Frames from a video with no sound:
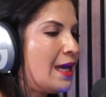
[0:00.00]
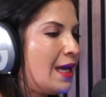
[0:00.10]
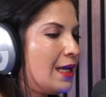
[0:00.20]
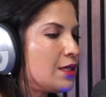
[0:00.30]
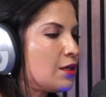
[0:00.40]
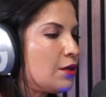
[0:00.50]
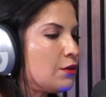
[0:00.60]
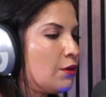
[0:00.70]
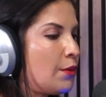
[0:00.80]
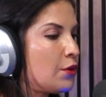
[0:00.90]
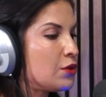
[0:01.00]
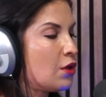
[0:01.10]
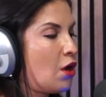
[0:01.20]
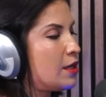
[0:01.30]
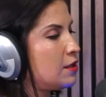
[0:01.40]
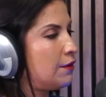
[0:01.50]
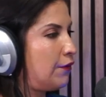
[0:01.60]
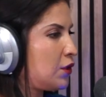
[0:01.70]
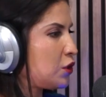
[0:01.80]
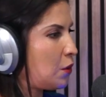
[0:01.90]
And it's also the most
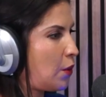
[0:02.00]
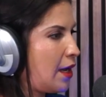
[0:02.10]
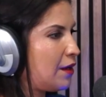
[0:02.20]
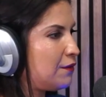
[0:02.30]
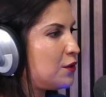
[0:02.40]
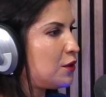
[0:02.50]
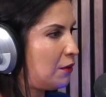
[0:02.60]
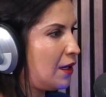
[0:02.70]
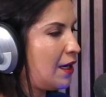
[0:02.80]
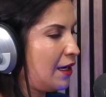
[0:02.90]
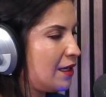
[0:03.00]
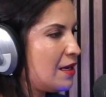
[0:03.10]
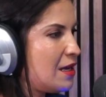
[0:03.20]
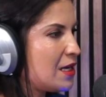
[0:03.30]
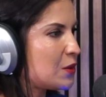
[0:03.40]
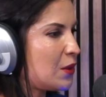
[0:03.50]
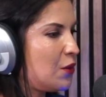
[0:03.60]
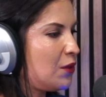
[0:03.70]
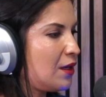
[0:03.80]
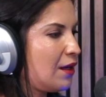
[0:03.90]
cost-efficient way of doing it. Because when you
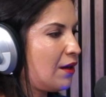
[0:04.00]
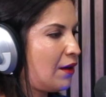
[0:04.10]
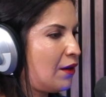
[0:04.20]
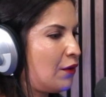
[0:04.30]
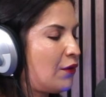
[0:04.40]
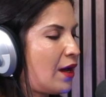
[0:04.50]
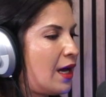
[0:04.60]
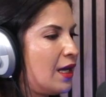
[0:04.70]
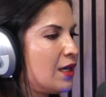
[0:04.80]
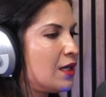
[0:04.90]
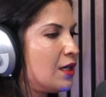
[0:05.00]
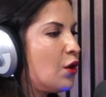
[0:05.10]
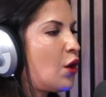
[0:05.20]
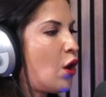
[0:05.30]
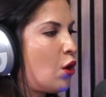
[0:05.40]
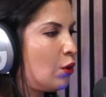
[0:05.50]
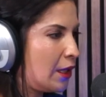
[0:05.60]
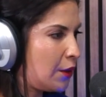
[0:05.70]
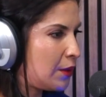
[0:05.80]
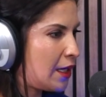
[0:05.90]
think of, I could go
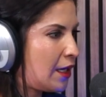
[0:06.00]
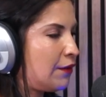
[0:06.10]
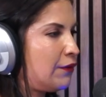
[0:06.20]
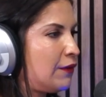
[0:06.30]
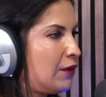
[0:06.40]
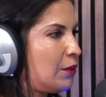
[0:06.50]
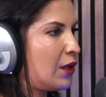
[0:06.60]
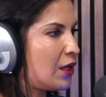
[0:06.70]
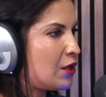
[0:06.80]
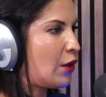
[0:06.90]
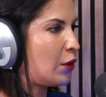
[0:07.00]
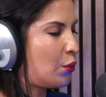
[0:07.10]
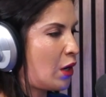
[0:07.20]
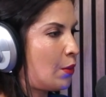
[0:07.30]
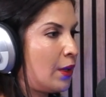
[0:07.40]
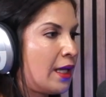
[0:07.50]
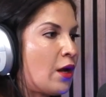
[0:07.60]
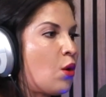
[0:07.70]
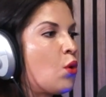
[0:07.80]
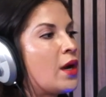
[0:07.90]
liquidate a $50 million property,
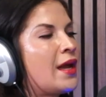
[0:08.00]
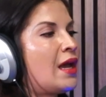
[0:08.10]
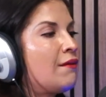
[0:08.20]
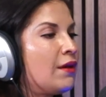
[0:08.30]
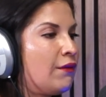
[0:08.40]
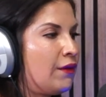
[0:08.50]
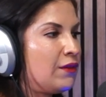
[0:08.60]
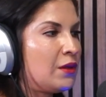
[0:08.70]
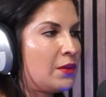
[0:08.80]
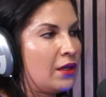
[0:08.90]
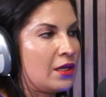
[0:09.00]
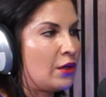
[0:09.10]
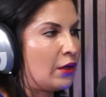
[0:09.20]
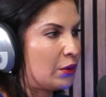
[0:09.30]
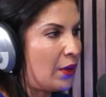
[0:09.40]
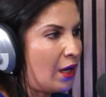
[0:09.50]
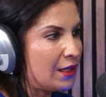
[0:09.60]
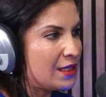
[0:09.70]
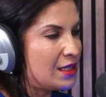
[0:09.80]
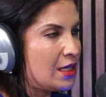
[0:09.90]
or I have a $50 million
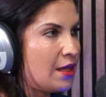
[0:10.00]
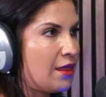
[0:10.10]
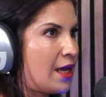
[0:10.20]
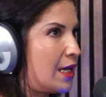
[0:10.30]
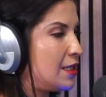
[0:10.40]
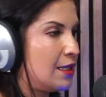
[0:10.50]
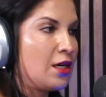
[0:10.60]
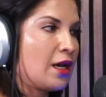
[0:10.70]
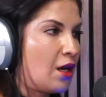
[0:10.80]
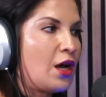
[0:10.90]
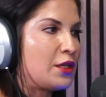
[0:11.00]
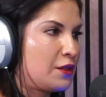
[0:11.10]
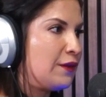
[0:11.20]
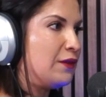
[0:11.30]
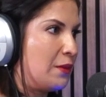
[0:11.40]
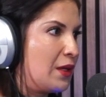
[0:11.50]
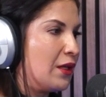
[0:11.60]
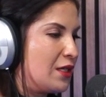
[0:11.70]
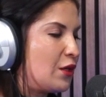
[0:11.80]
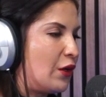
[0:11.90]
policy that did not cost $50
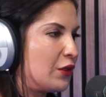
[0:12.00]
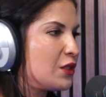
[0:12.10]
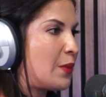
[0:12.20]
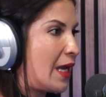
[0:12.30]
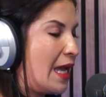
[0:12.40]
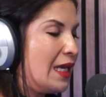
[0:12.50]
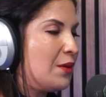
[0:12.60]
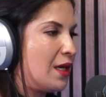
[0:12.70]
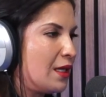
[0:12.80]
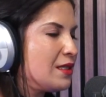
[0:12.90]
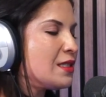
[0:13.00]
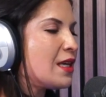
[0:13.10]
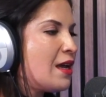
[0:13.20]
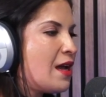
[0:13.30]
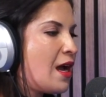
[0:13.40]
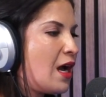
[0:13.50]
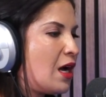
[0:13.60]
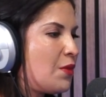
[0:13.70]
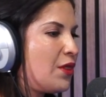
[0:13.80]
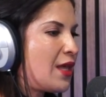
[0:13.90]
million by any means,
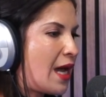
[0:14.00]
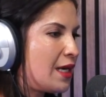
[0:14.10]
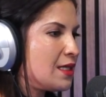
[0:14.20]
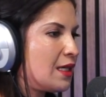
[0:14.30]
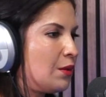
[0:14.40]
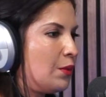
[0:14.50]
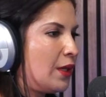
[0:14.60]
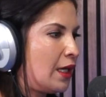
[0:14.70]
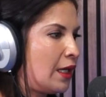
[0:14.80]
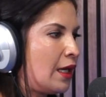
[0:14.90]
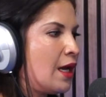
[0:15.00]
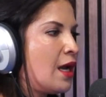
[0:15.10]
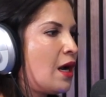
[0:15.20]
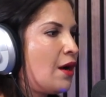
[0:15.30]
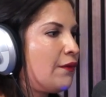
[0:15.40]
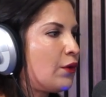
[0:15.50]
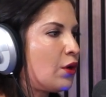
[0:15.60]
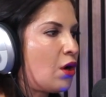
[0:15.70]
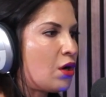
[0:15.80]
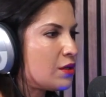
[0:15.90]
that is going to be,
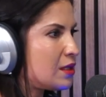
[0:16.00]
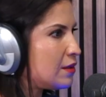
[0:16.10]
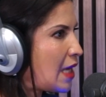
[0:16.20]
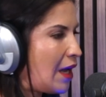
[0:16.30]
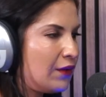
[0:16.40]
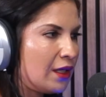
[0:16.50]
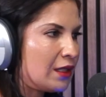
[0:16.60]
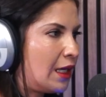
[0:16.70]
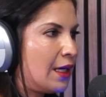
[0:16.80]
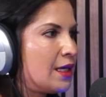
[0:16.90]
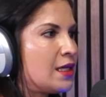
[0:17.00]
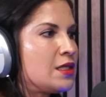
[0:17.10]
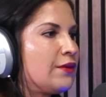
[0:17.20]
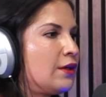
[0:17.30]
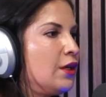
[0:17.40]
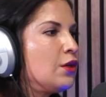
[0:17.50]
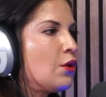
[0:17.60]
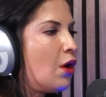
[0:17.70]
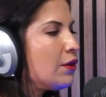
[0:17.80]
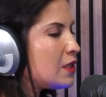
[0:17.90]
for our savvy clients, for
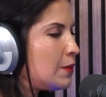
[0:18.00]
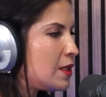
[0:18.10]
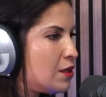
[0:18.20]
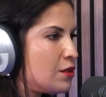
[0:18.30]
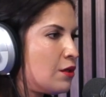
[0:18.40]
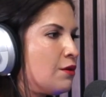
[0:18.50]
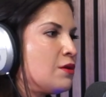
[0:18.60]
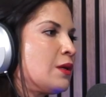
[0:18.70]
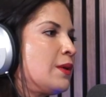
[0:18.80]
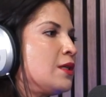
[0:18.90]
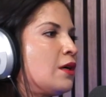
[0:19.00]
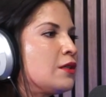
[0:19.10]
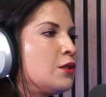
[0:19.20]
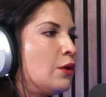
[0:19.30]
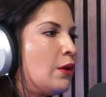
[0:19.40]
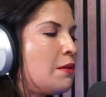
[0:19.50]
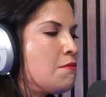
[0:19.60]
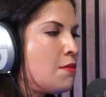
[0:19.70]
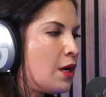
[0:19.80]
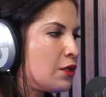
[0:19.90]
all these business owners that we talk to, a
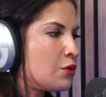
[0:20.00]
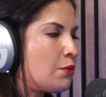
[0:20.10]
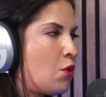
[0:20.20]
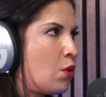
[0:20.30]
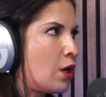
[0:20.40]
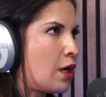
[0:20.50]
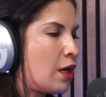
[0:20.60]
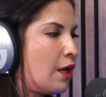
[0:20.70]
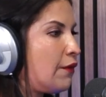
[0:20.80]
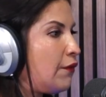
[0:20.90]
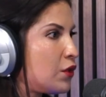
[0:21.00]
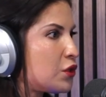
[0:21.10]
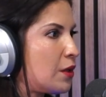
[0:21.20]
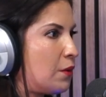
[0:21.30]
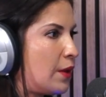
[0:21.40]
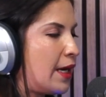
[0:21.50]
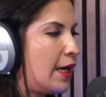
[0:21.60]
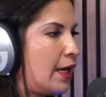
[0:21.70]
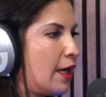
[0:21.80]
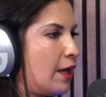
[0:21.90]
much more efficient
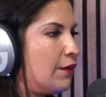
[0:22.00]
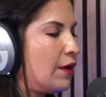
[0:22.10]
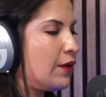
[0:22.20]
way of